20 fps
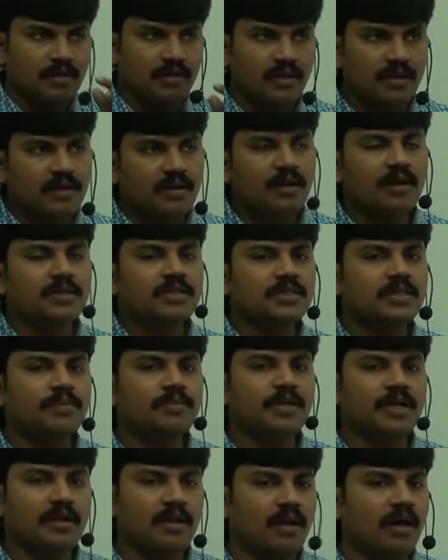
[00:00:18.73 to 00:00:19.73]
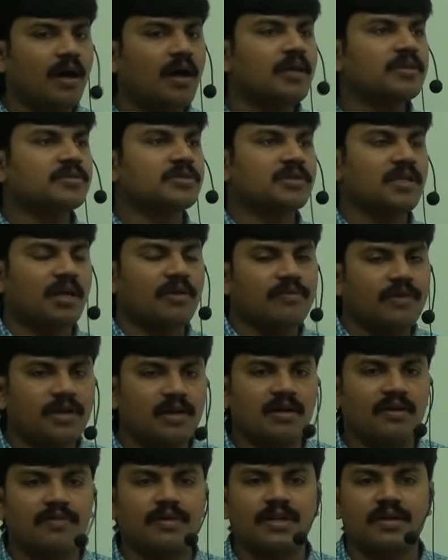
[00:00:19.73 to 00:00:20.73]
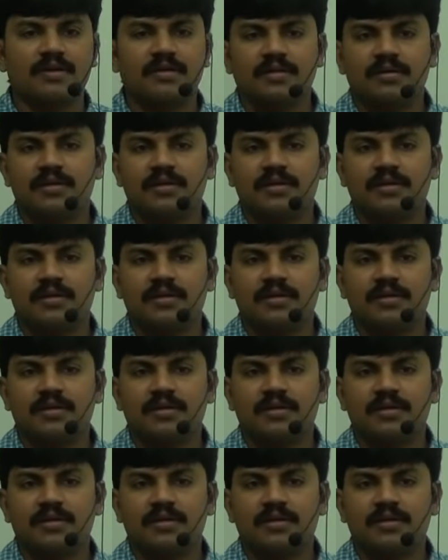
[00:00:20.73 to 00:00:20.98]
That concept at last I will cover